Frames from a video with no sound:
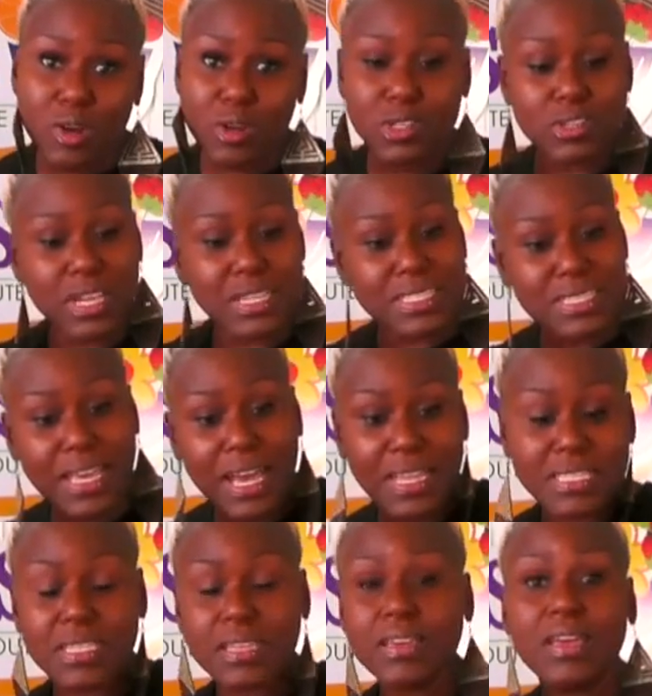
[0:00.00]
country as
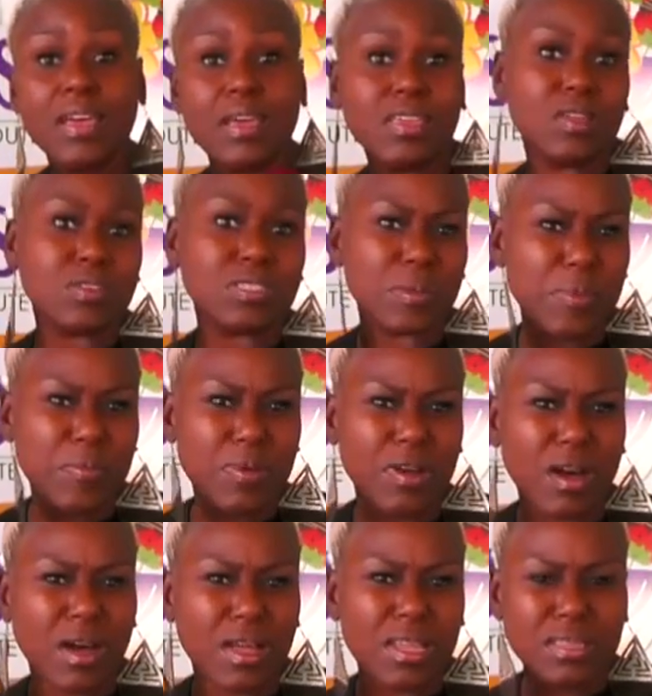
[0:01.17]
that, you know, some people
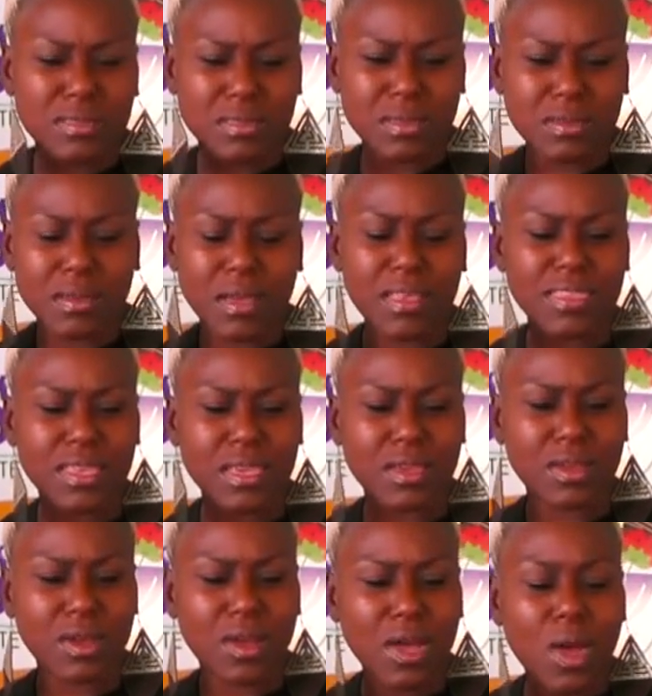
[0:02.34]
call it, I think,
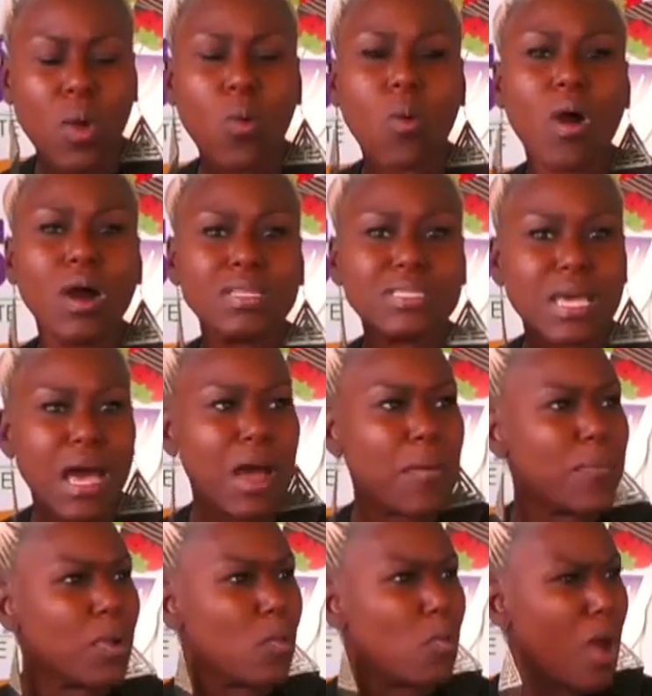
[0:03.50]
water
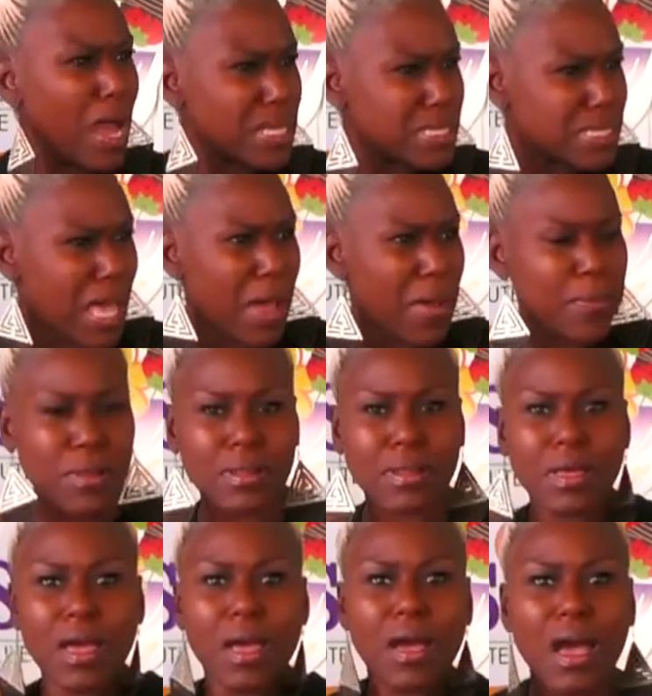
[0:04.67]
apple, wax
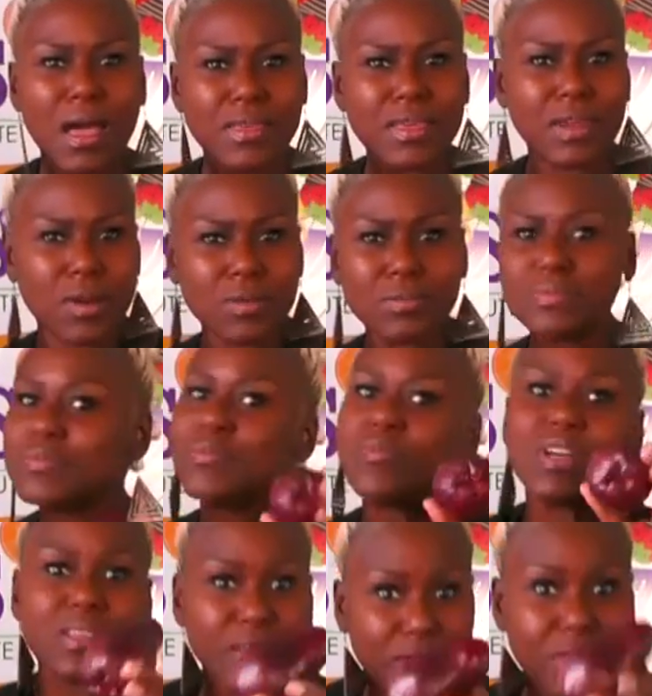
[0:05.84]
apple, you know,
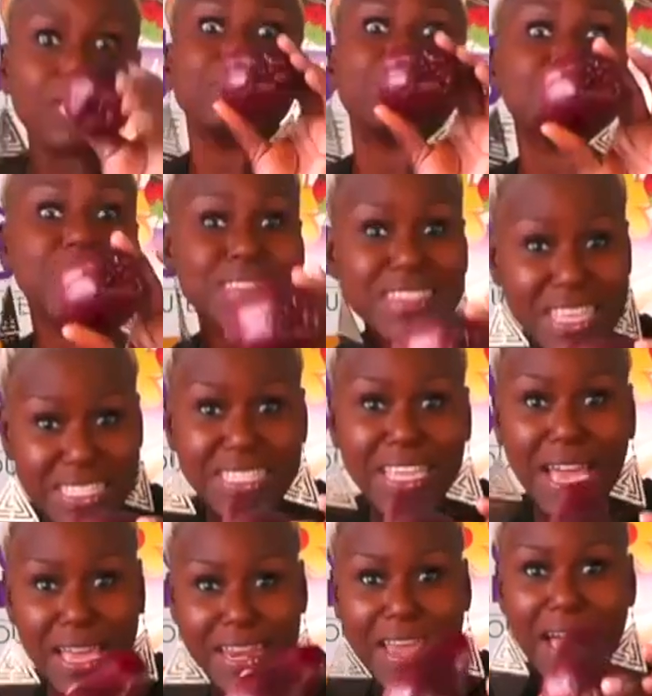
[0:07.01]
whatever. This
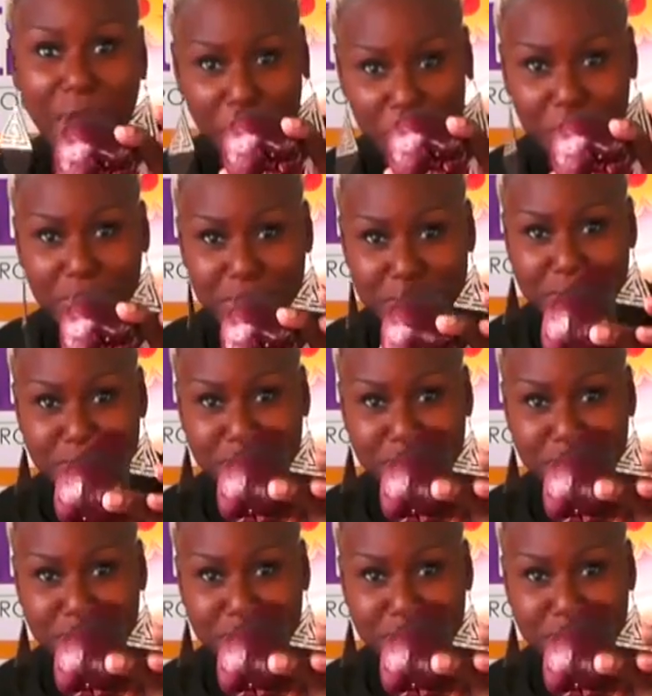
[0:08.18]
kind of apple,